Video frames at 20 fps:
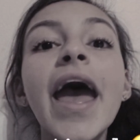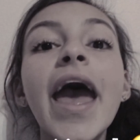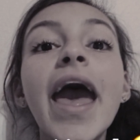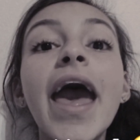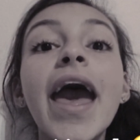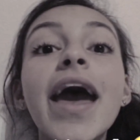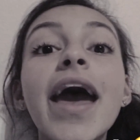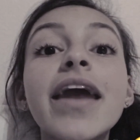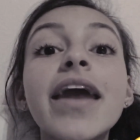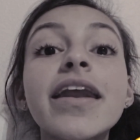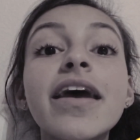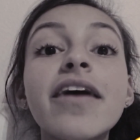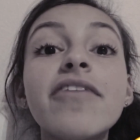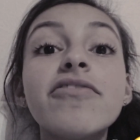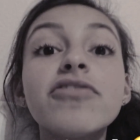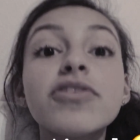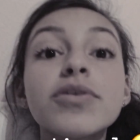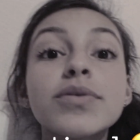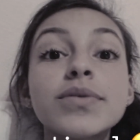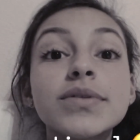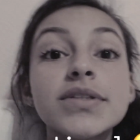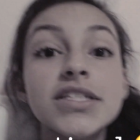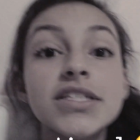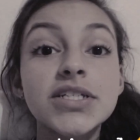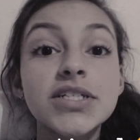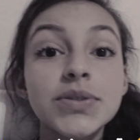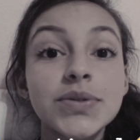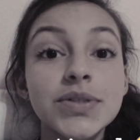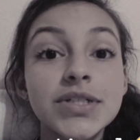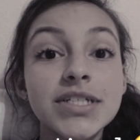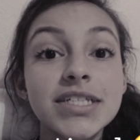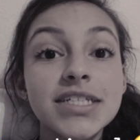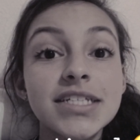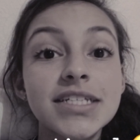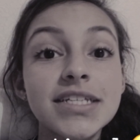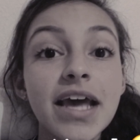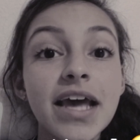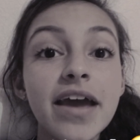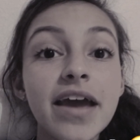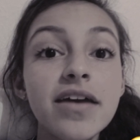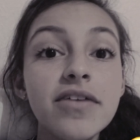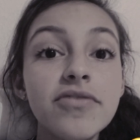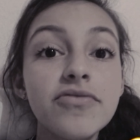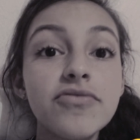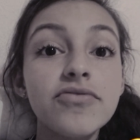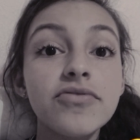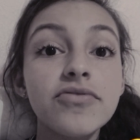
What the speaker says: And everyone's doing safe.